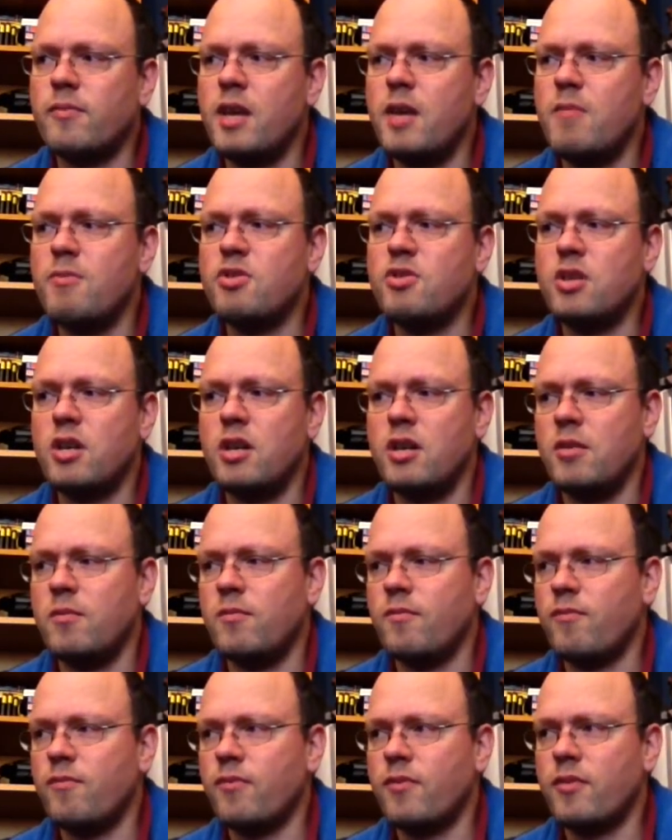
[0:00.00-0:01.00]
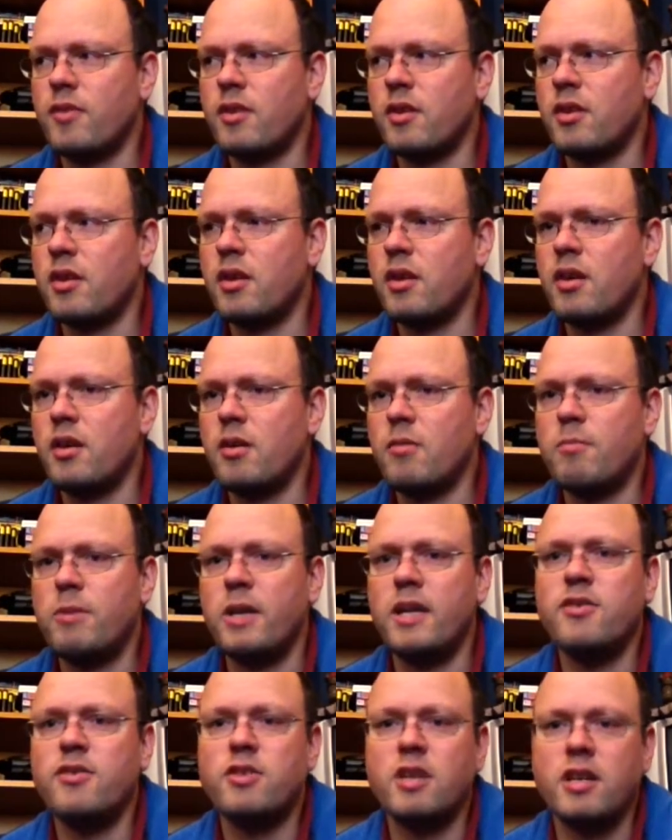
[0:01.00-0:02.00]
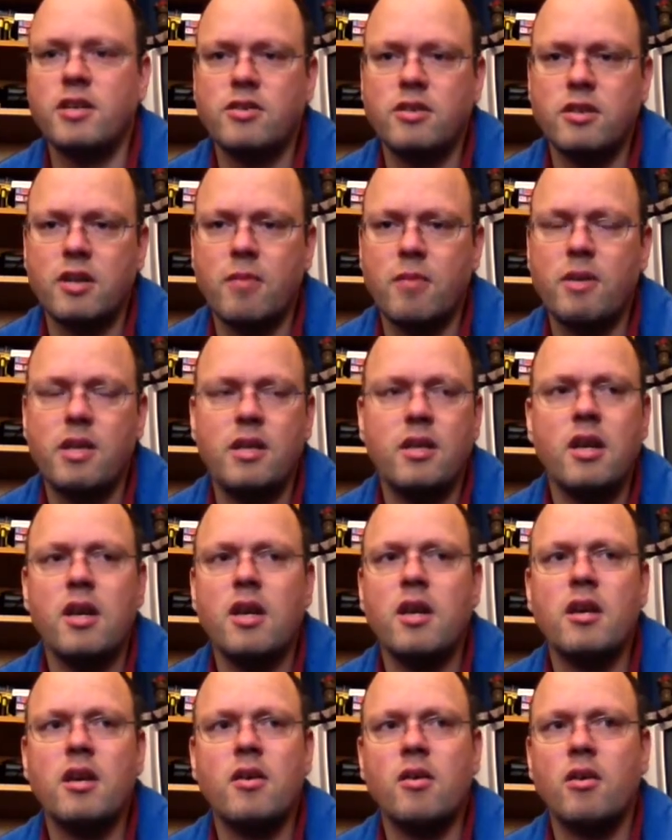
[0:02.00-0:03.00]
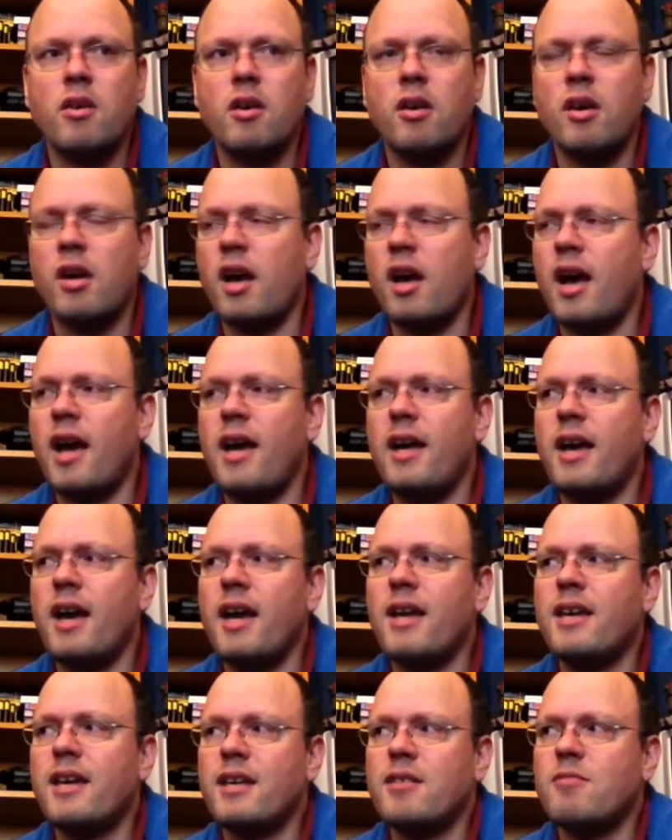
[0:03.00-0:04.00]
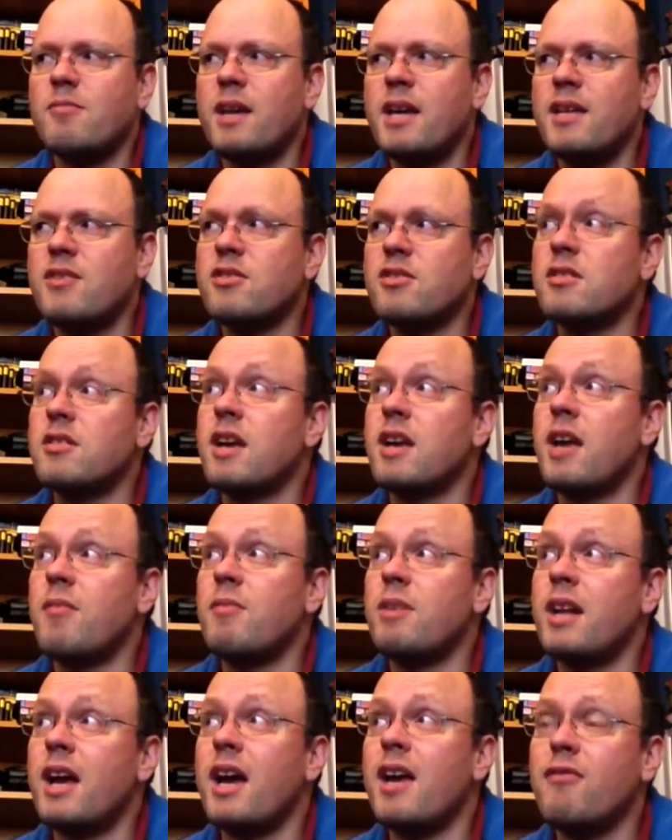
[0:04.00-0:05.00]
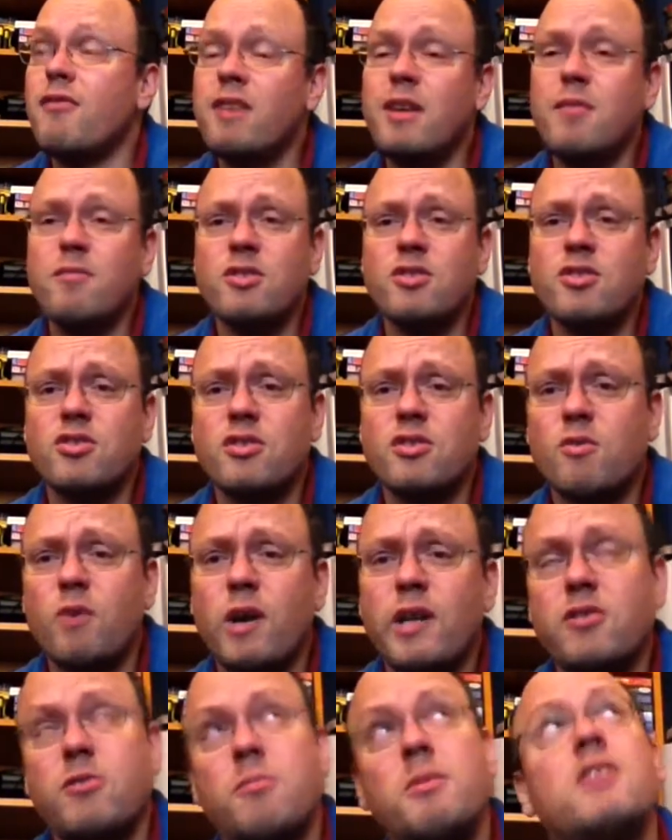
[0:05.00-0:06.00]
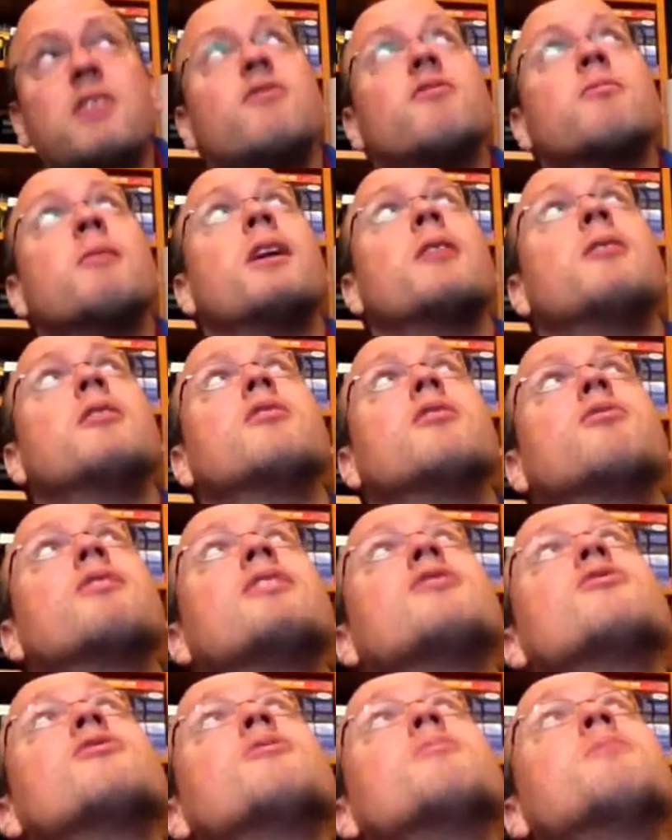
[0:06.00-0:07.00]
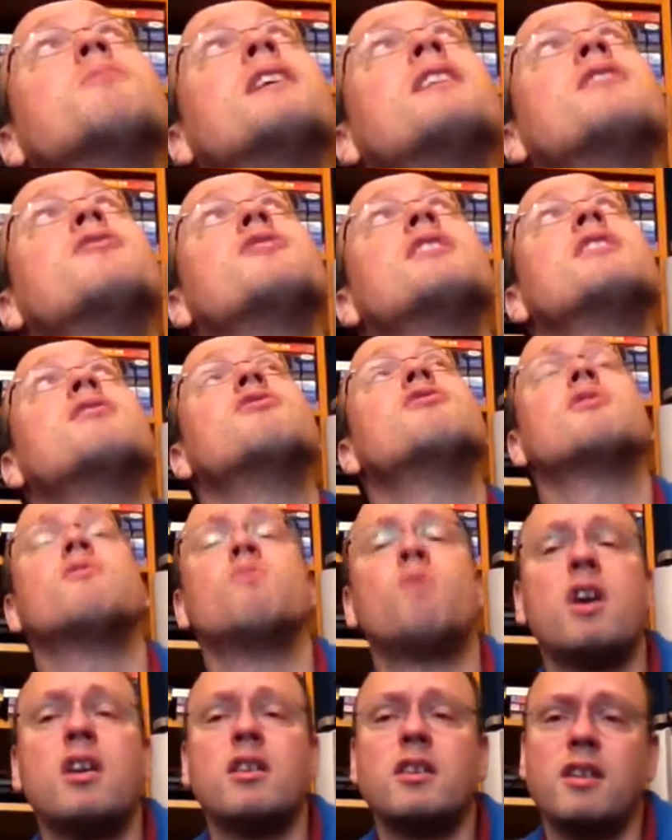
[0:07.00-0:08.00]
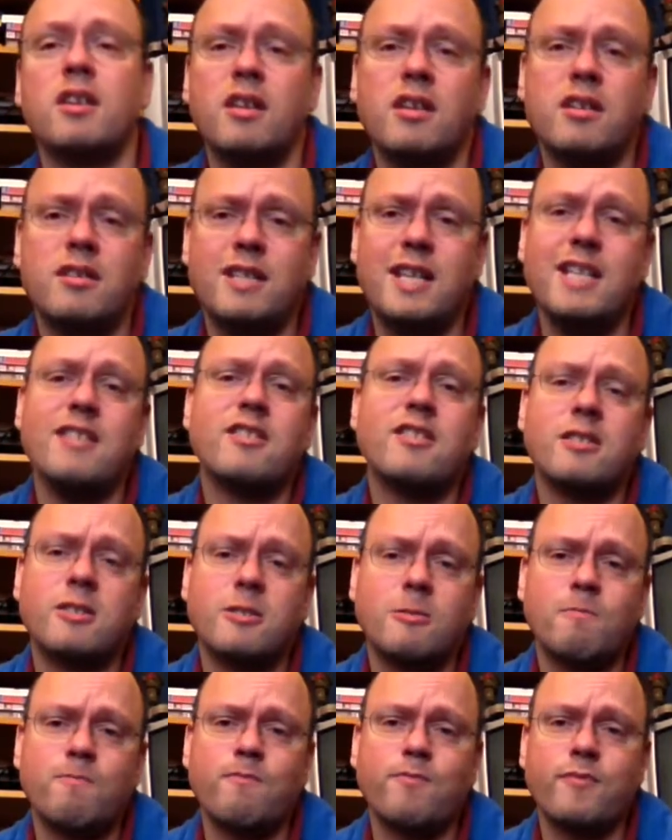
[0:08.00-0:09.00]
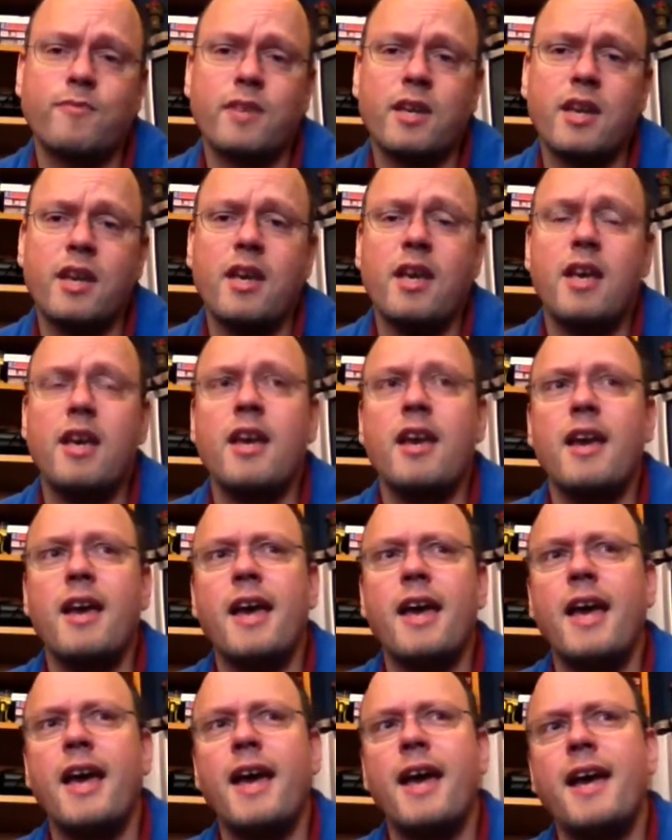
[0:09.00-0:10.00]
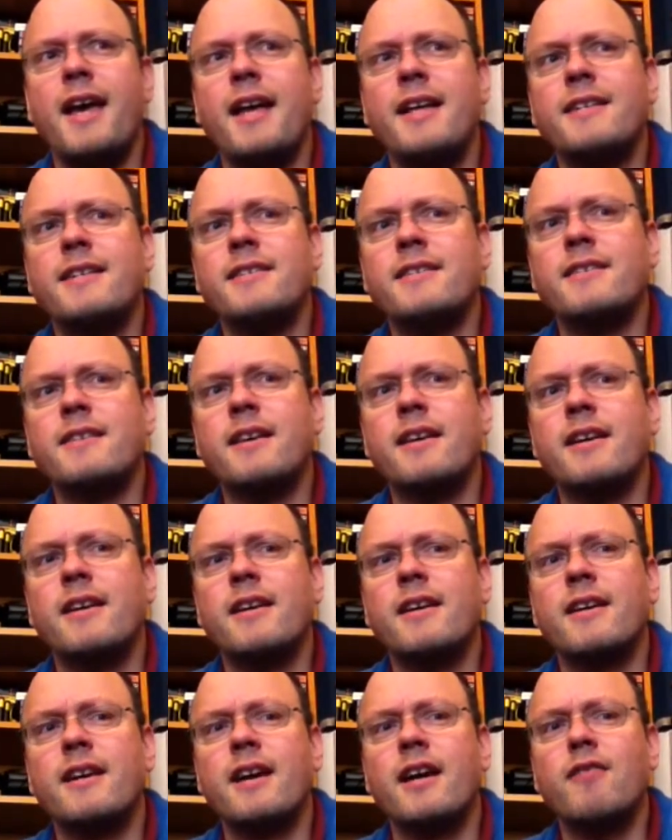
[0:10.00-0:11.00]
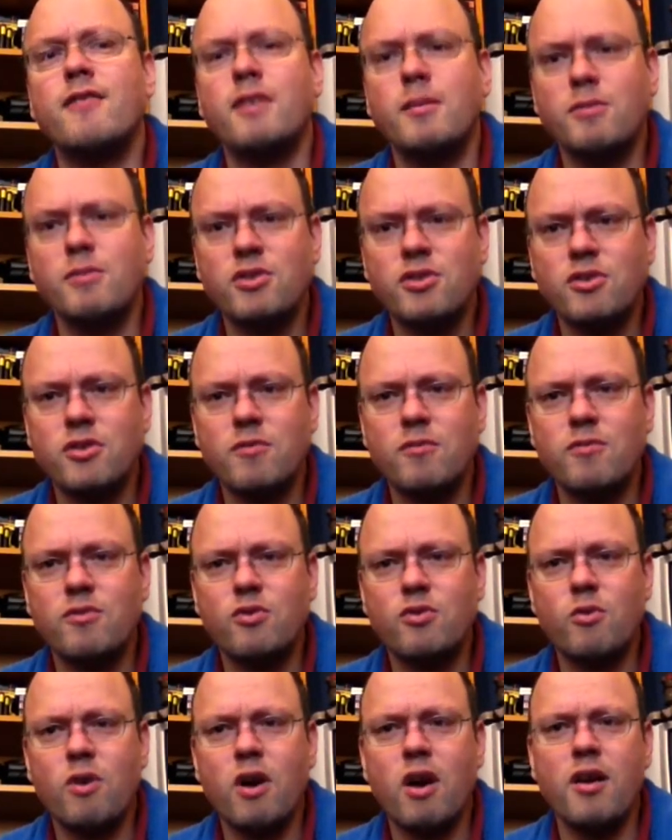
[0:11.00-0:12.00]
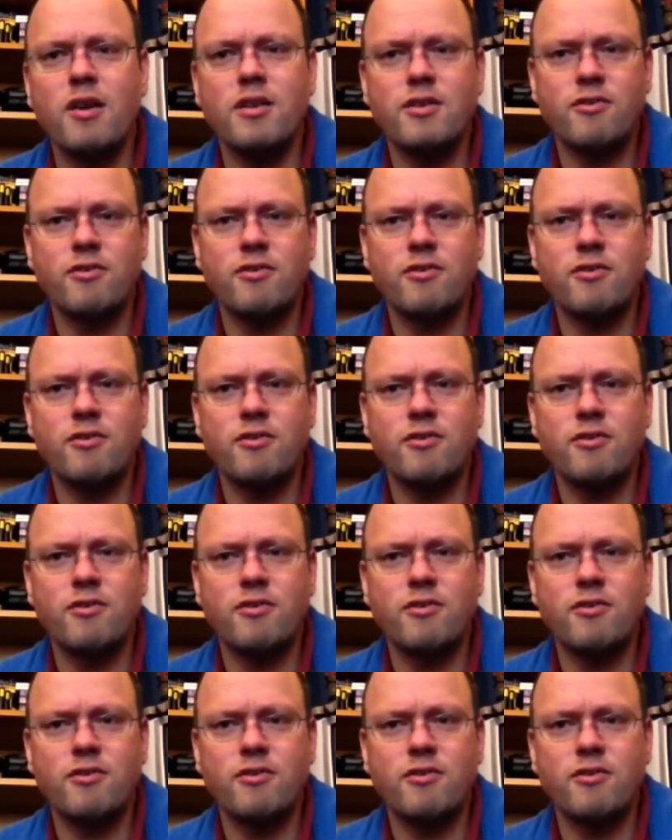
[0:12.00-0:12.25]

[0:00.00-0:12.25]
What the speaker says: imaging PlayStation. I mean, I can imagine, I mean, I've imaged quite a bit of my original PlayStation 1 discs, and I've imaged them to a hard